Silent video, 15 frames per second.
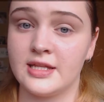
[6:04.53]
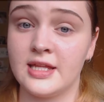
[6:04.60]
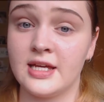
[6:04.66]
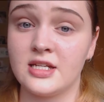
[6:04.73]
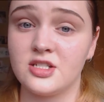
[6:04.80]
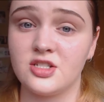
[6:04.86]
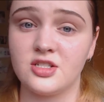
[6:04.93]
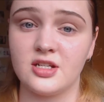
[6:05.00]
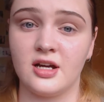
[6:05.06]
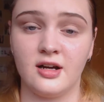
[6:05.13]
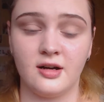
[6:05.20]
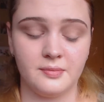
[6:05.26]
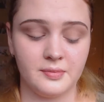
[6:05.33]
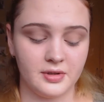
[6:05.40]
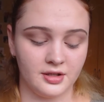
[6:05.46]
To get that
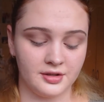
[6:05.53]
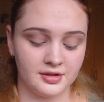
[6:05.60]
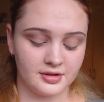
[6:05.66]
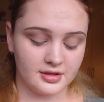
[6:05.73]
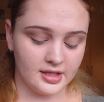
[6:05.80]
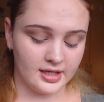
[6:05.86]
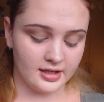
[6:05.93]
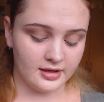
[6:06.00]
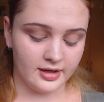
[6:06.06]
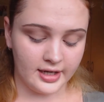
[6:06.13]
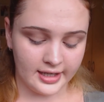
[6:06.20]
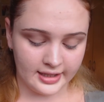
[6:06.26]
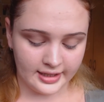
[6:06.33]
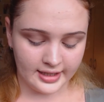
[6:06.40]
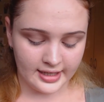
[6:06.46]
sharp look that
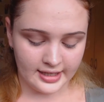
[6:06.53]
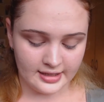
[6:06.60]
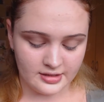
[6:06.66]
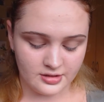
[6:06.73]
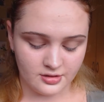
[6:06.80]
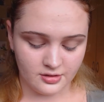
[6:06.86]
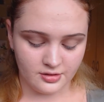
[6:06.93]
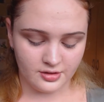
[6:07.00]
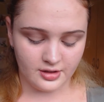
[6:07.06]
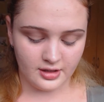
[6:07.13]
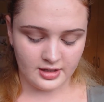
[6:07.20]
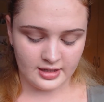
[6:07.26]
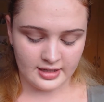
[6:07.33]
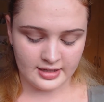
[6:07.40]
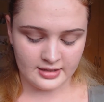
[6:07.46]
Kylie has on
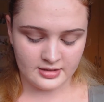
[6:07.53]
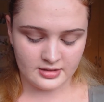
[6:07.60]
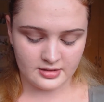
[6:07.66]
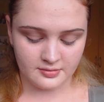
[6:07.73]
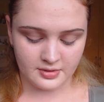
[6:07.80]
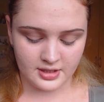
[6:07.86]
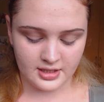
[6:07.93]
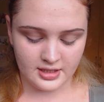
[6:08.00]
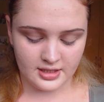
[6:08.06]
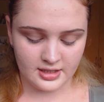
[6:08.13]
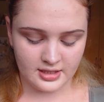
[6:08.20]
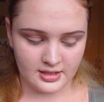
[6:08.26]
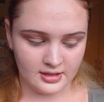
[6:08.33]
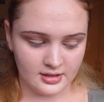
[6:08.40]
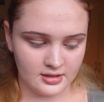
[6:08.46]
her eyes, I'm going to
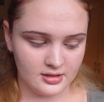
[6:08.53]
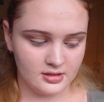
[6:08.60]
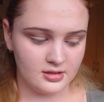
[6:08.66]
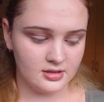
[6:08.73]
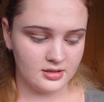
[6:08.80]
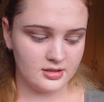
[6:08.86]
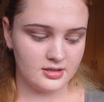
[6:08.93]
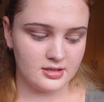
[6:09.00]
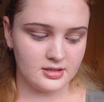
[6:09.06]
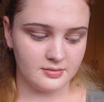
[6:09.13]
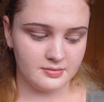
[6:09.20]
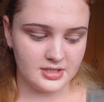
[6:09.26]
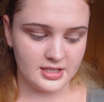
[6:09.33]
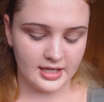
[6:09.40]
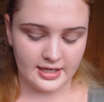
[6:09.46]
need
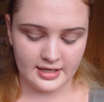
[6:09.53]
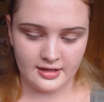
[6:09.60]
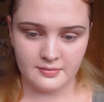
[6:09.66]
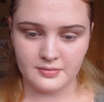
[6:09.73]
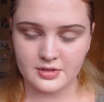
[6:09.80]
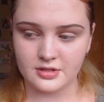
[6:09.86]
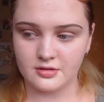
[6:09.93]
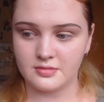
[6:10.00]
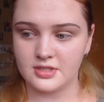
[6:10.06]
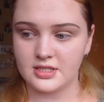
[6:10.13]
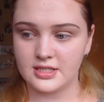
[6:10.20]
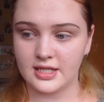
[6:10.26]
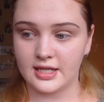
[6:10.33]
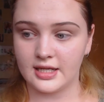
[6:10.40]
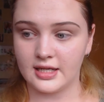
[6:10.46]
some tape. So I'm
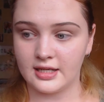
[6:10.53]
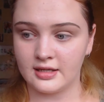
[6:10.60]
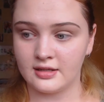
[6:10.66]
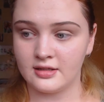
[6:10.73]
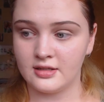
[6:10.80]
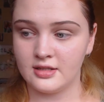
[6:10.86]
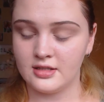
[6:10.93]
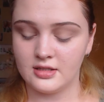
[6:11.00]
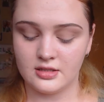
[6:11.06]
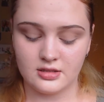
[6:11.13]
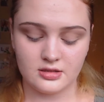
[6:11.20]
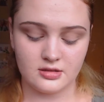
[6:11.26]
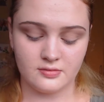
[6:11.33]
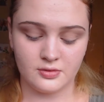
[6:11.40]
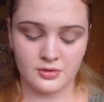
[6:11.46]
just taking
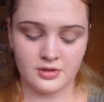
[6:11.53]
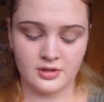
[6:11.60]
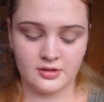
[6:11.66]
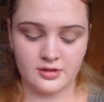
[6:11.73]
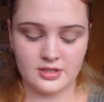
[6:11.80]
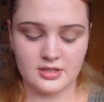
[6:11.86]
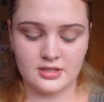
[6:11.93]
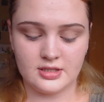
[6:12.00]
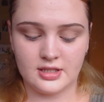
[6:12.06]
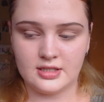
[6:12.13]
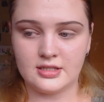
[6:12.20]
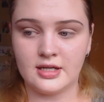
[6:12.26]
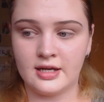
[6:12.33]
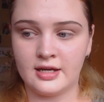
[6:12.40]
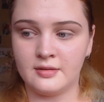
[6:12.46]
some ordinary
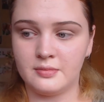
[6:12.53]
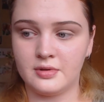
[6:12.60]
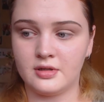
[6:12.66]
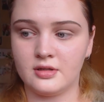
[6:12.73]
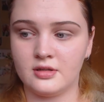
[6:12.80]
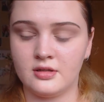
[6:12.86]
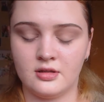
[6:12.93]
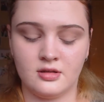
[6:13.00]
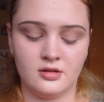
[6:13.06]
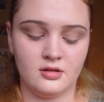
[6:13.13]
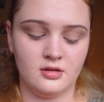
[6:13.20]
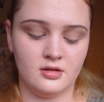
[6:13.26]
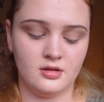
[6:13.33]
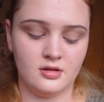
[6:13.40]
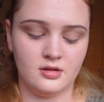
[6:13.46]
sticky tape,
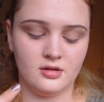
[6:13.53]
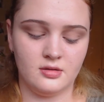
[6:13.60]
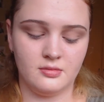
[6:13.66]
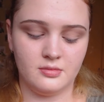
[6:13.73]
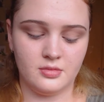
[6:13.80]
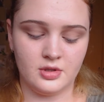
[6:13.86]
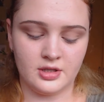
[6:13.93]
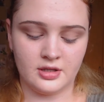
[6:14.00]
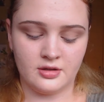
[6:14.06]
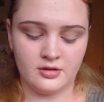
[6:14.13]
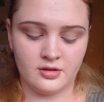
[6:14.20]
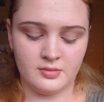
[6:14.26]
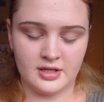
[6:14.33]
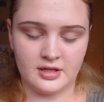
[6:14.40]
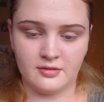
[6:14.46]
putting
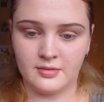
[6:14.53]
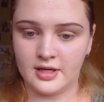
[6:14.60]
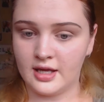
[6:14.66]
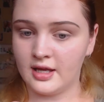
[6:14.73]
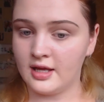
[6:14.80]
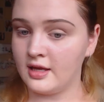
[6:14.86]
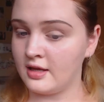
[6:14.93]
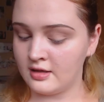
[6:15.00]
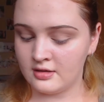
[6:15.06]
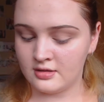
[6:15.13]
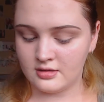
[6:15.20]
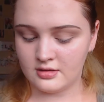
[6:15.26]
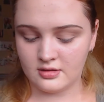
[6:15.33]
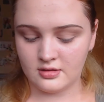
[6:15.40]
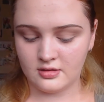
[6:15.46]
it on the back of my
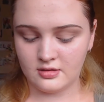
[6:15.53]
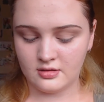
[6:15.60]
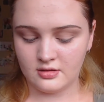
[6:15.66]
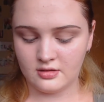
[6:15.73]
hand.